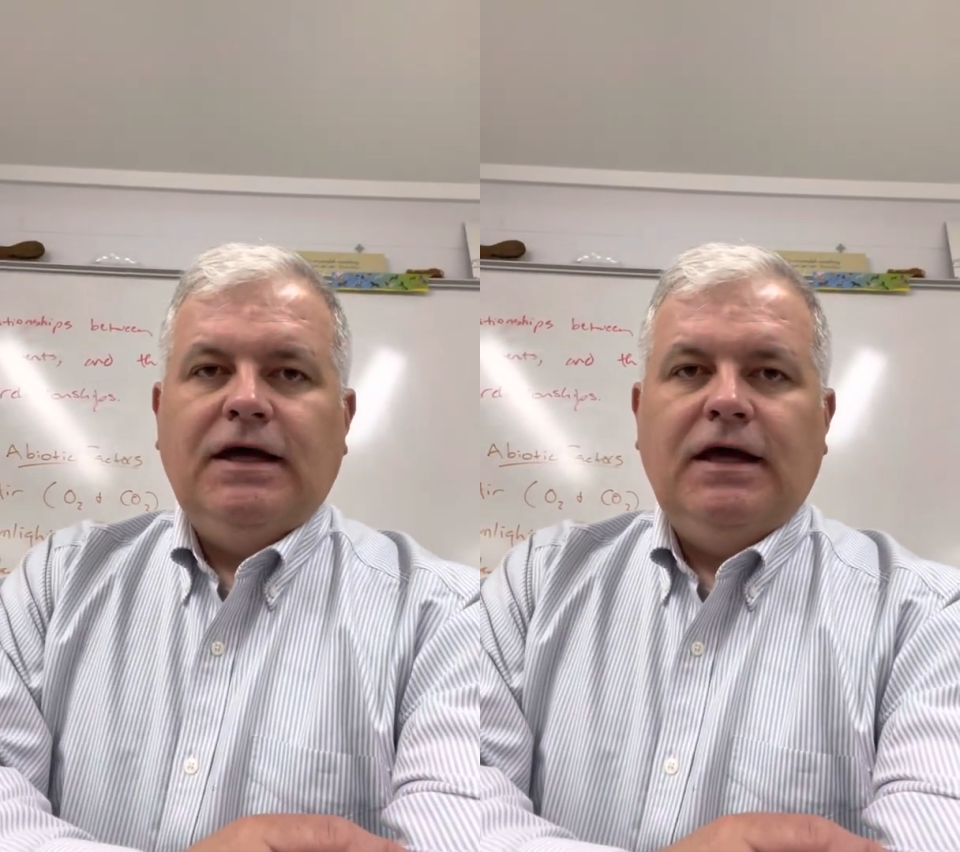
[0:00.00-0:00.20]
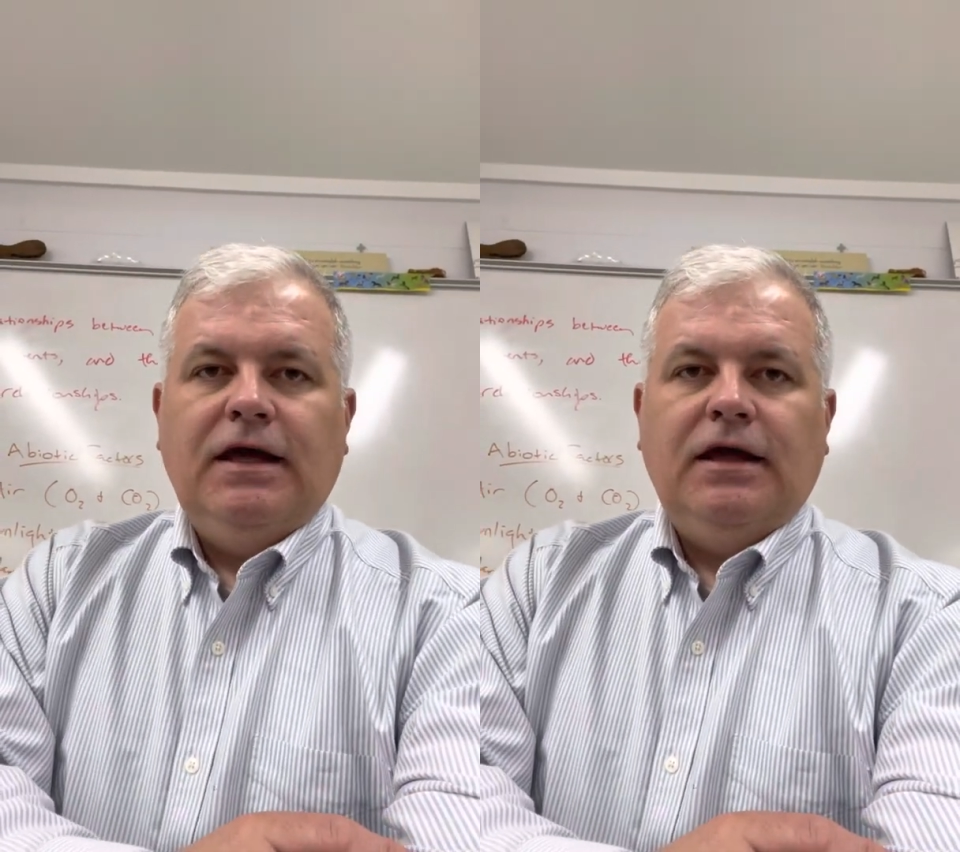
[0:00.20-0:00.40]

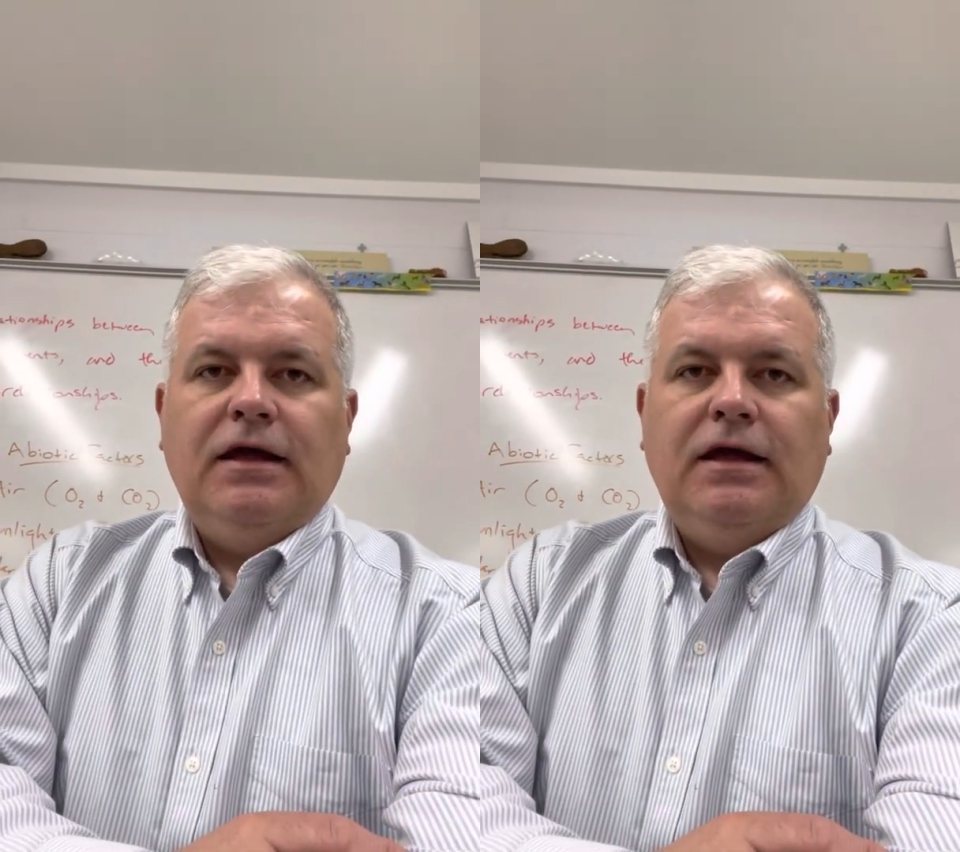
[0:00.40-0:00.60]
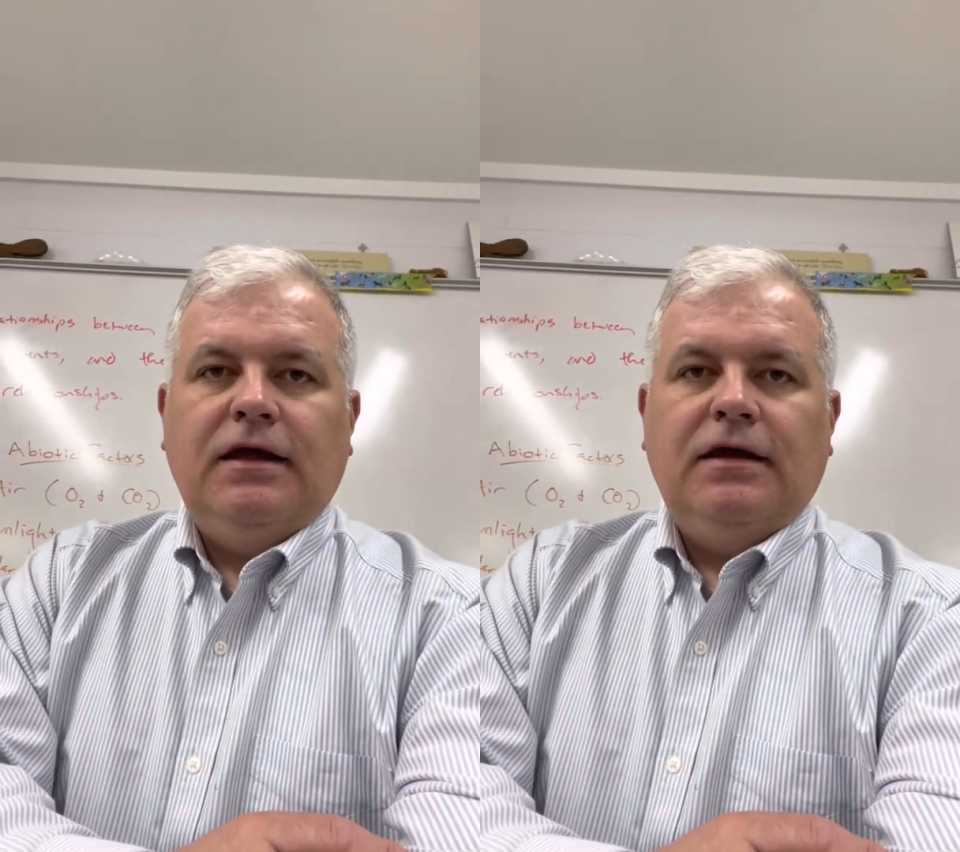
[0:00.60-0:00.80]

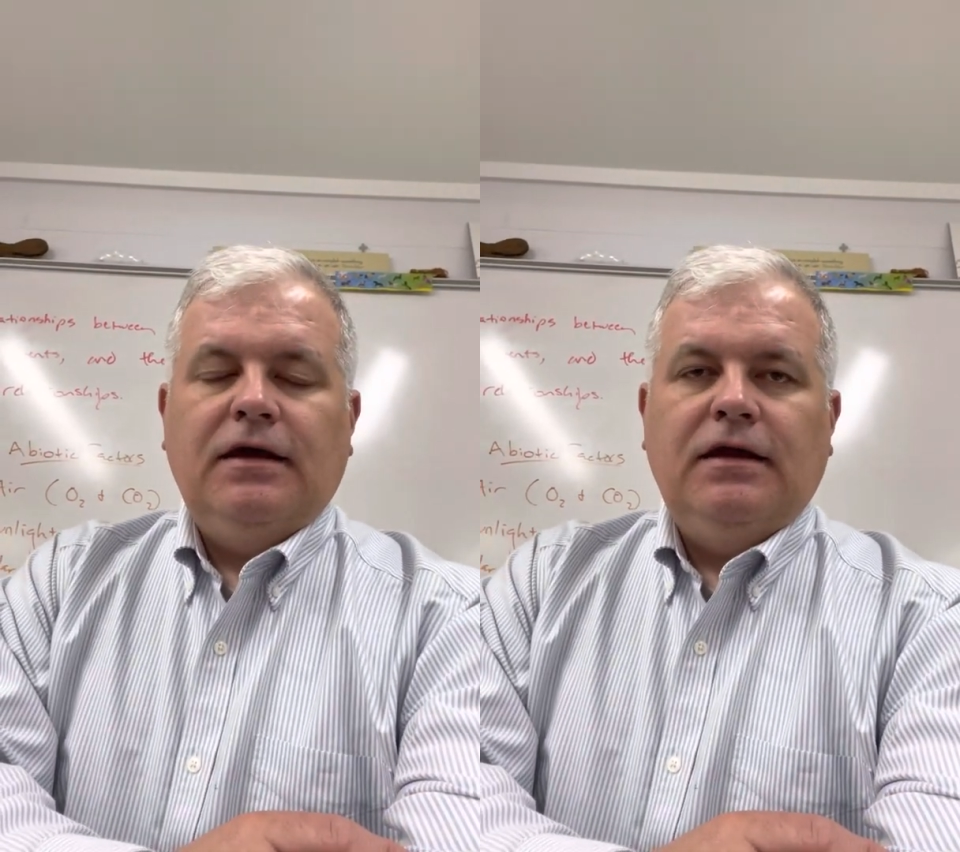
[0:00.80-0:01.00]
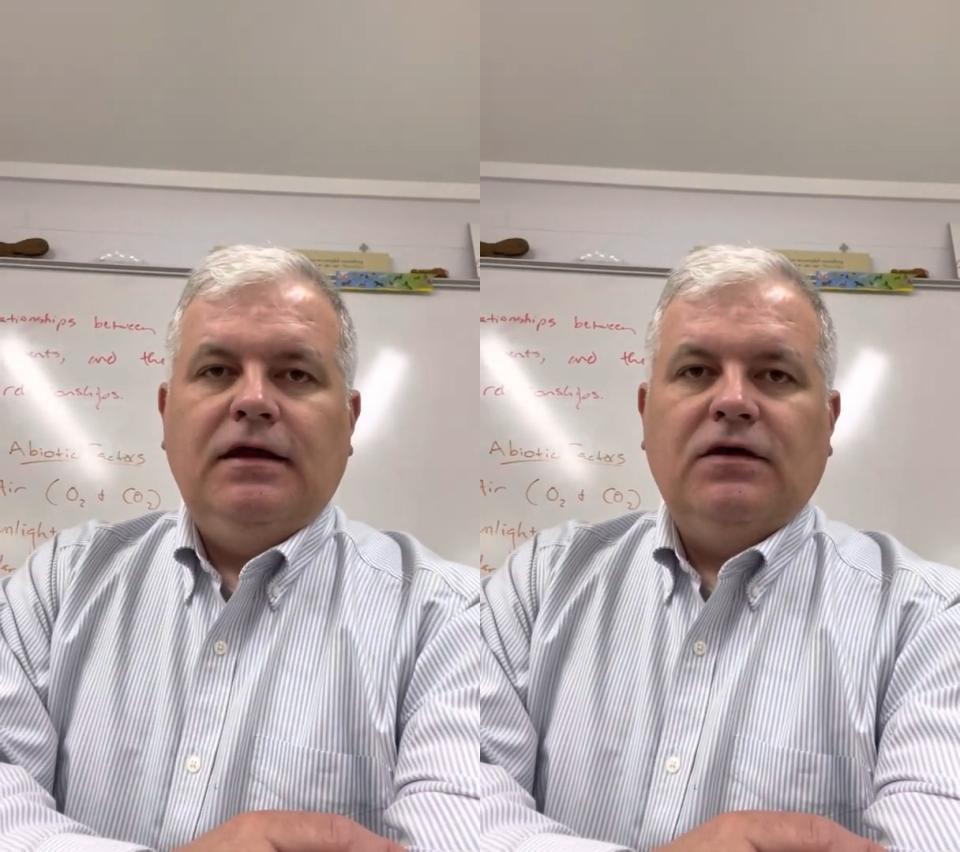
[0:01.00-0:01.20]

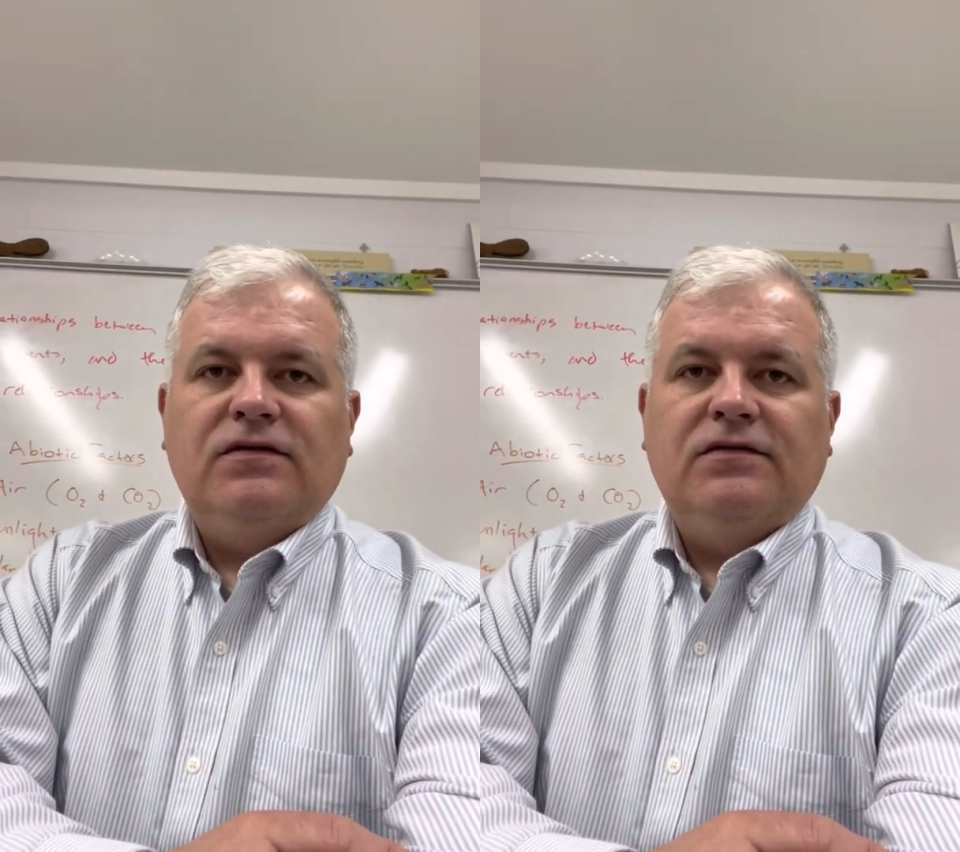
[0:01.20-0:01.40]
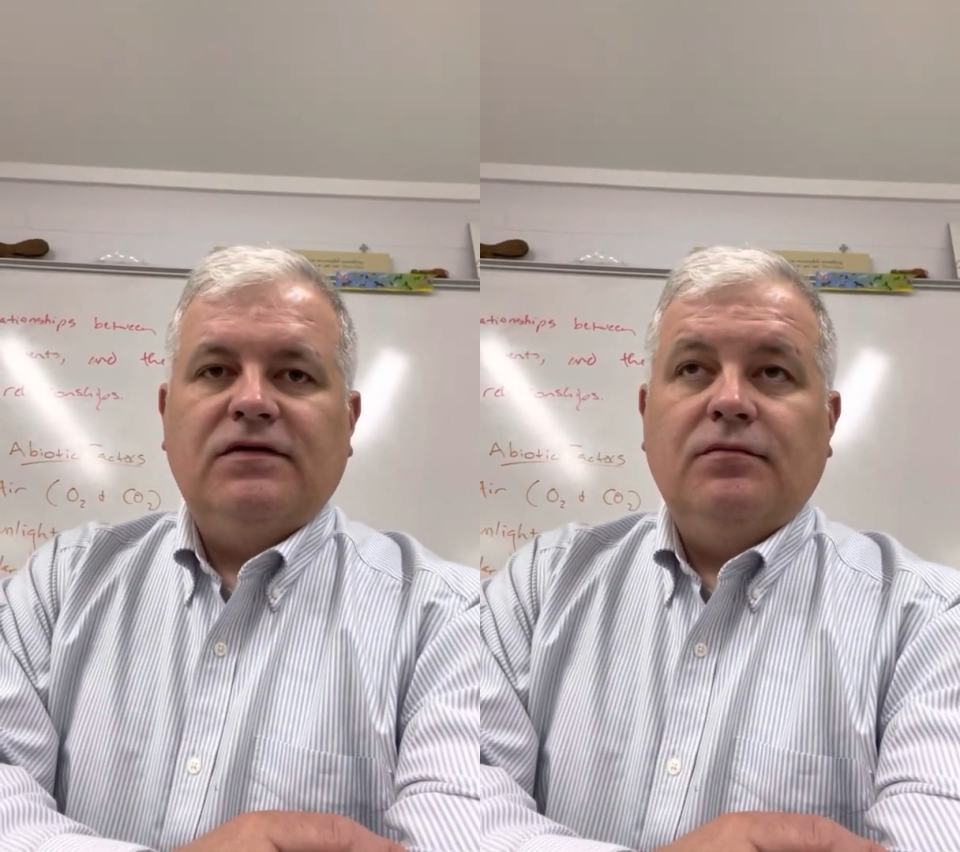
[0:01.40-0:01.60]
an
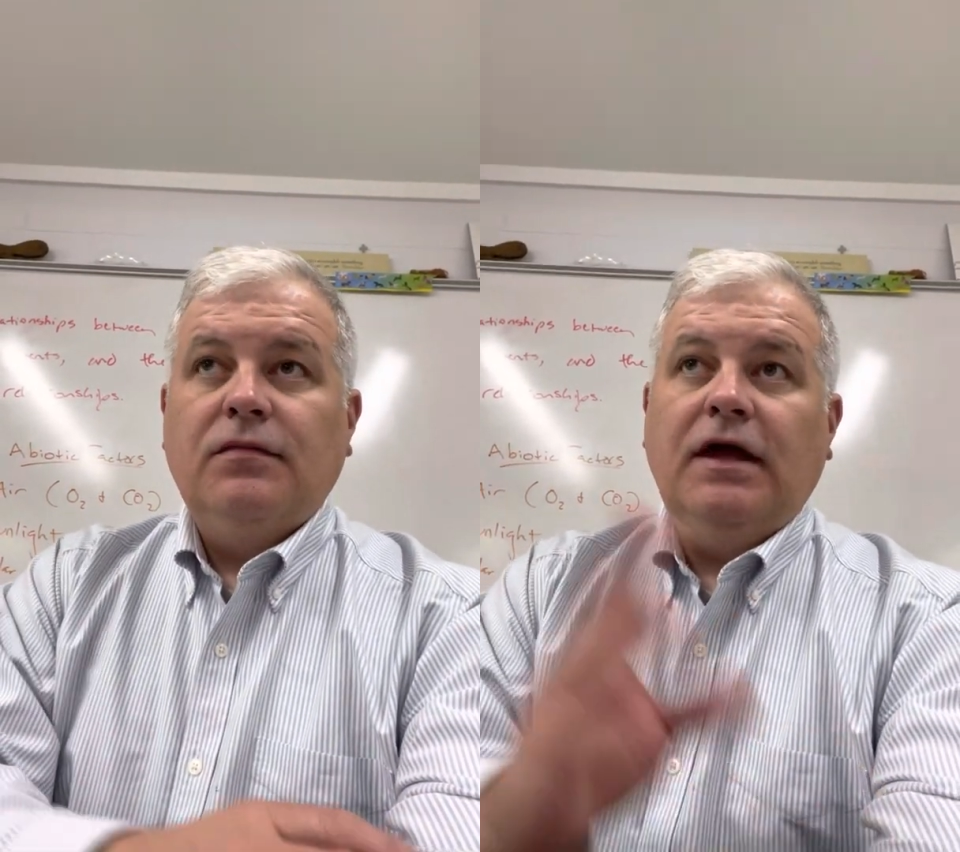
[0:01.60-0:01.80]
ecosystem.